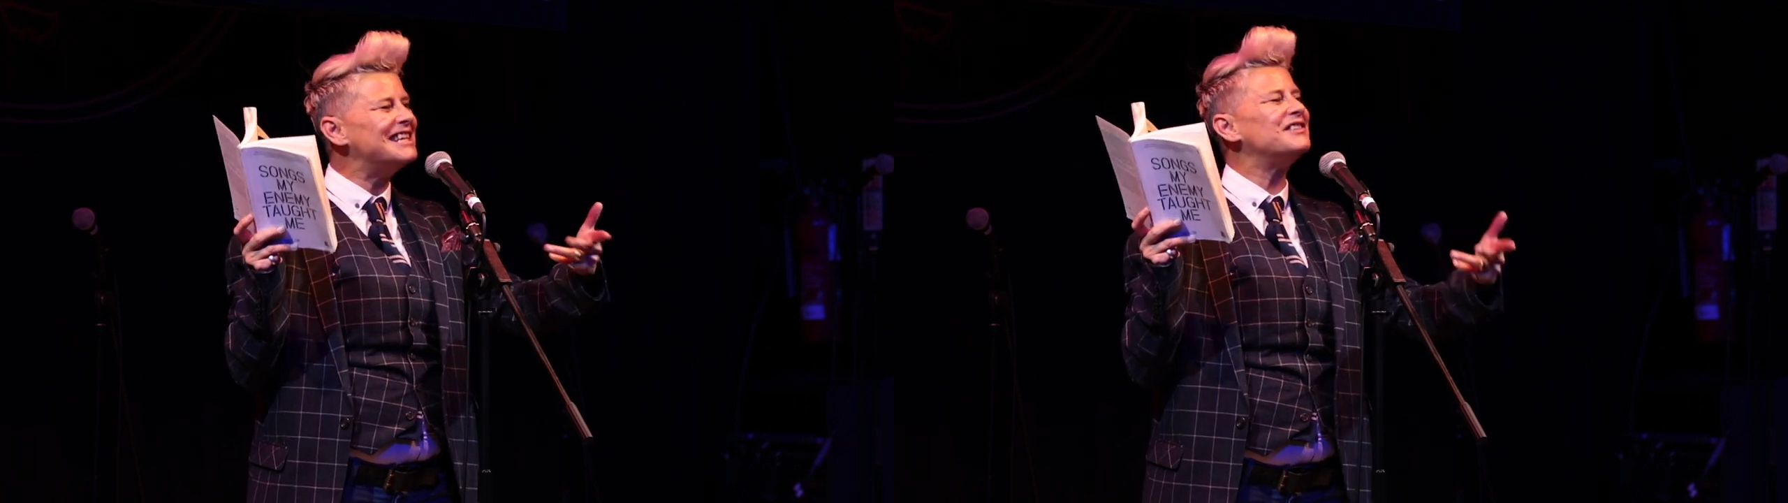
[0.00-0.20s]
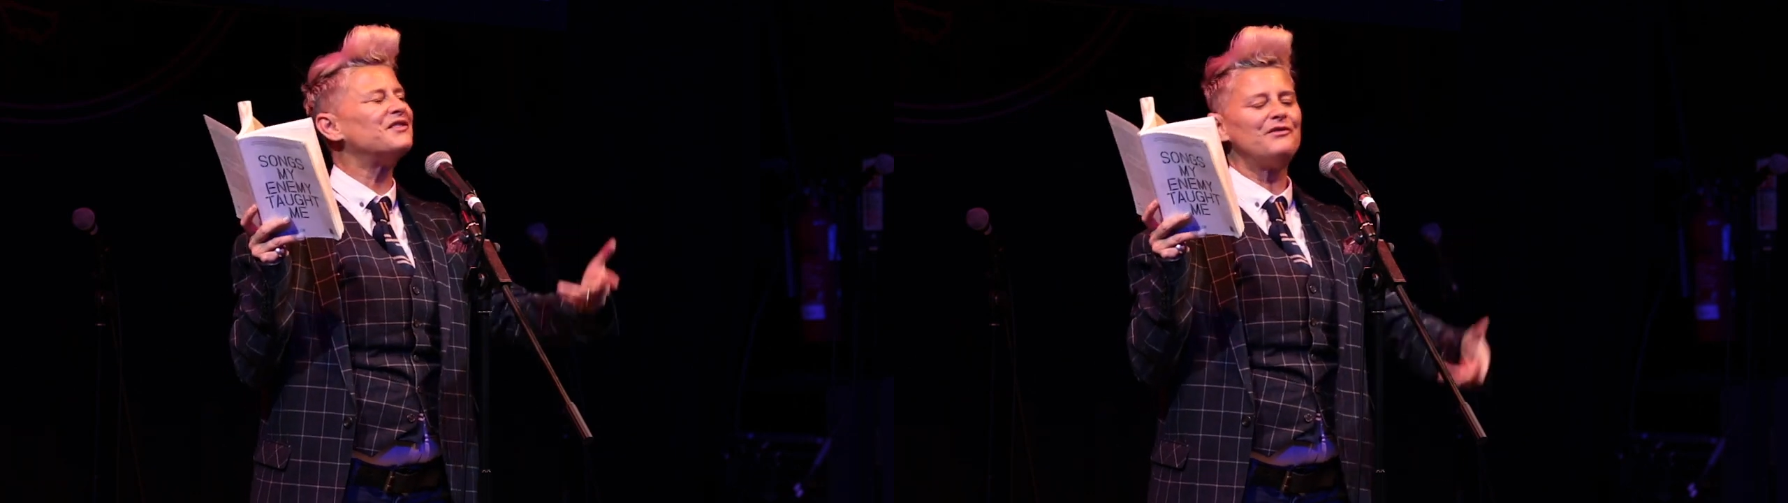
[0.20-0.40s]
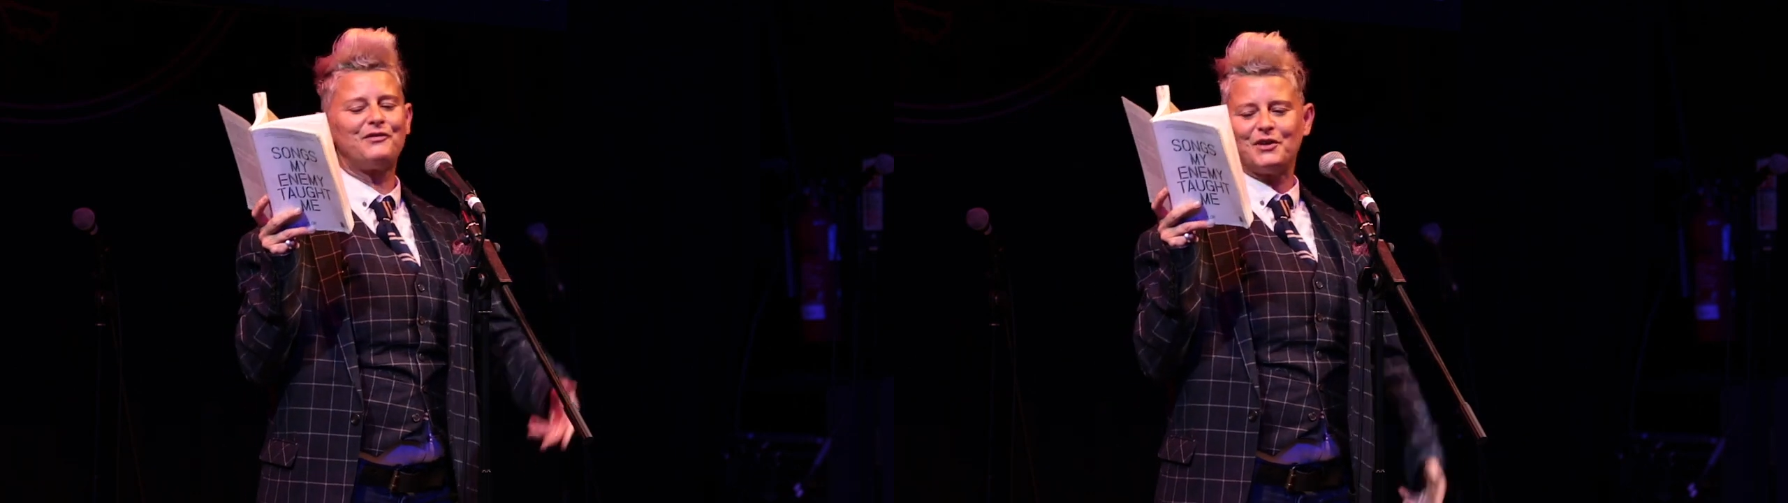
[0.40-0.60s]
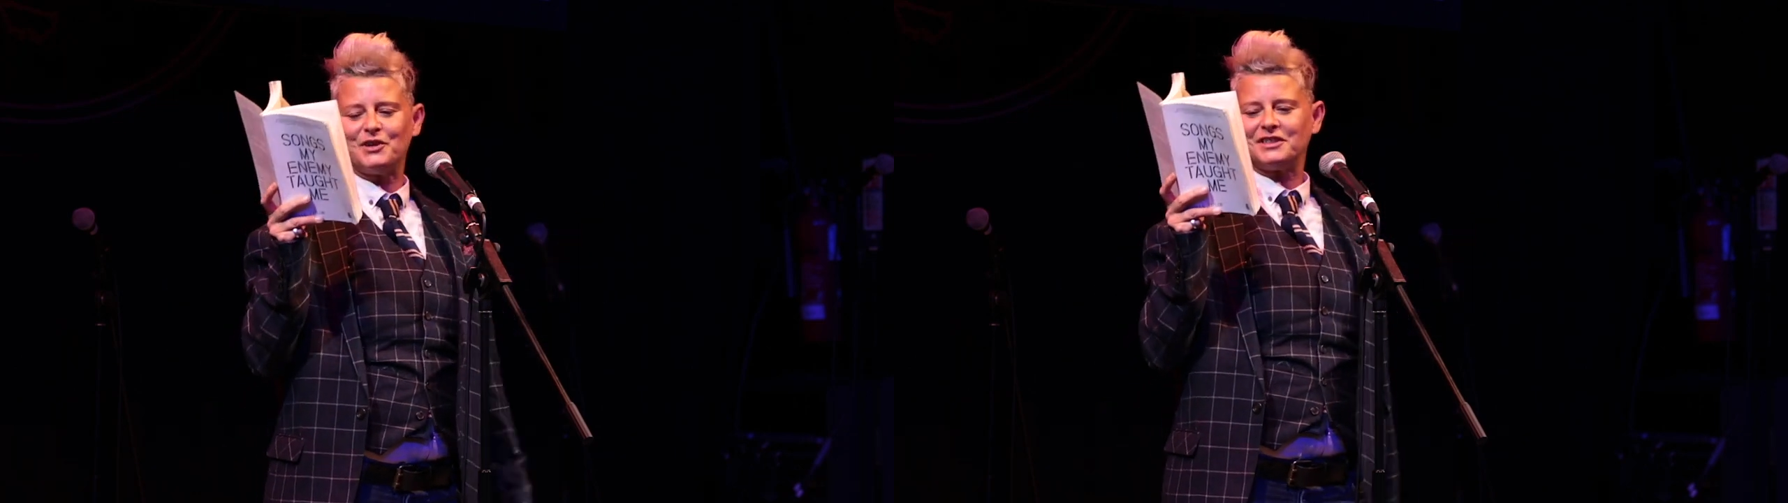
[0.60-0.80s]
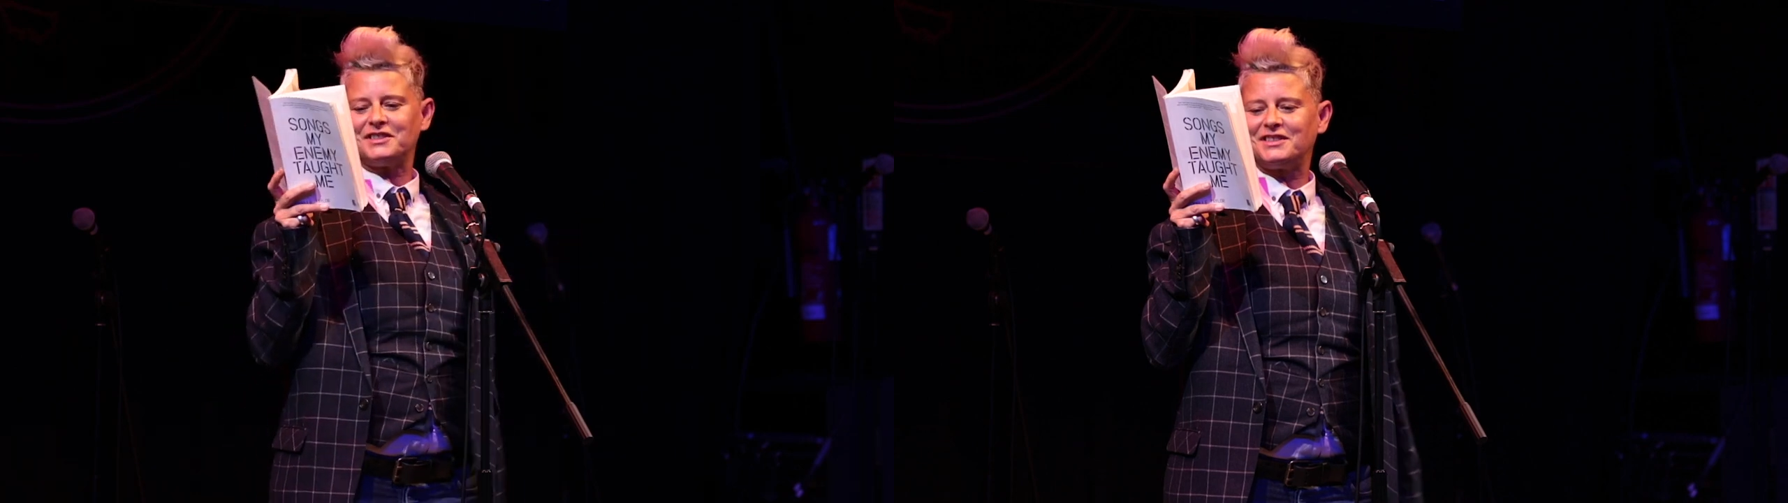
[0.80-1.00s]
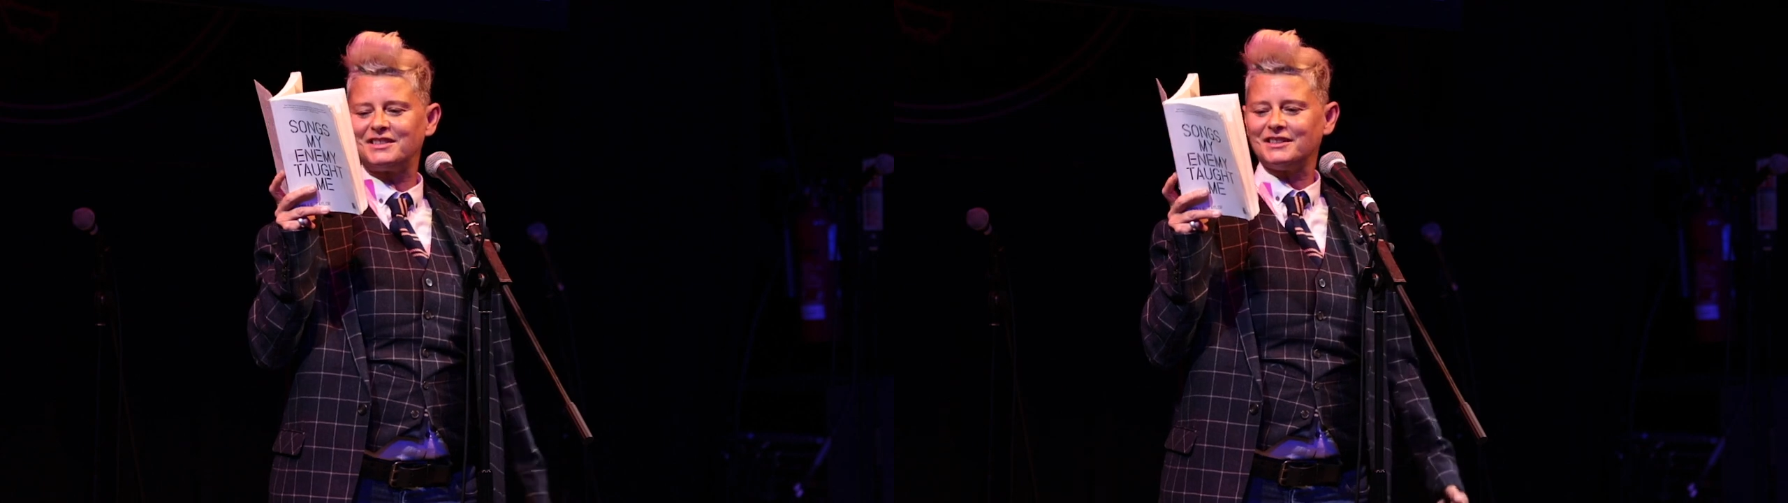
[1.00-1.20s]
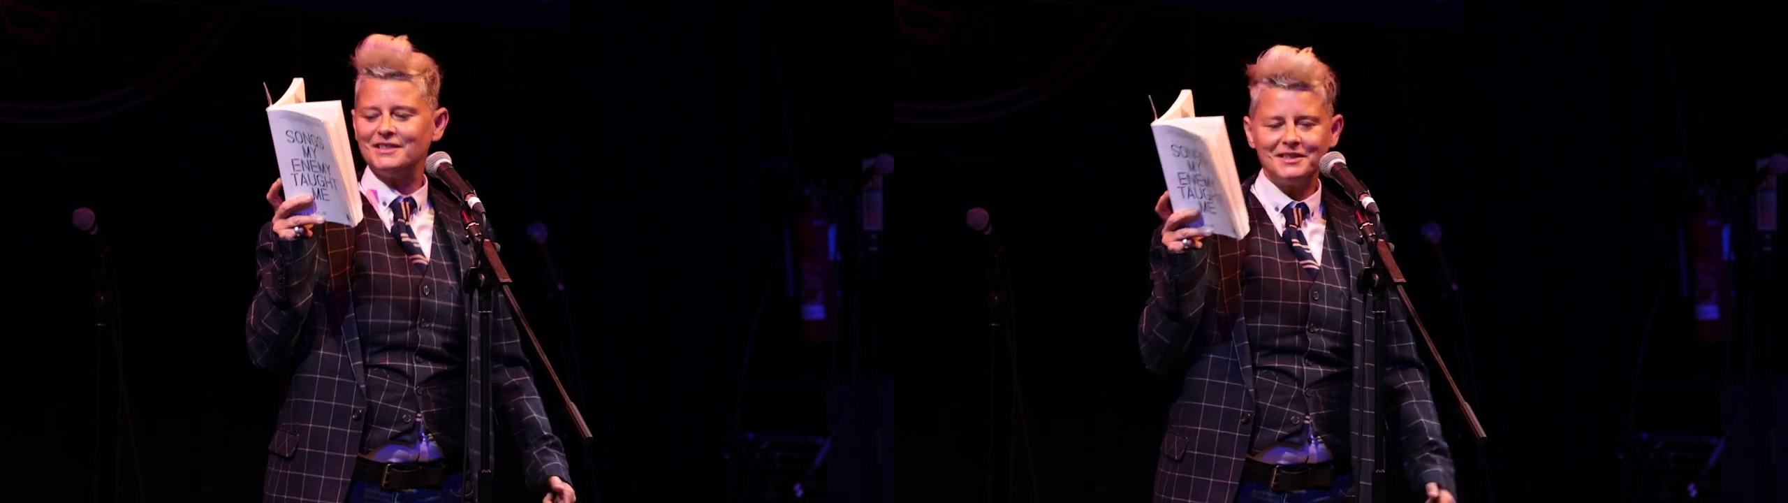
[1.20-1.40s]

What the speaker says: in first.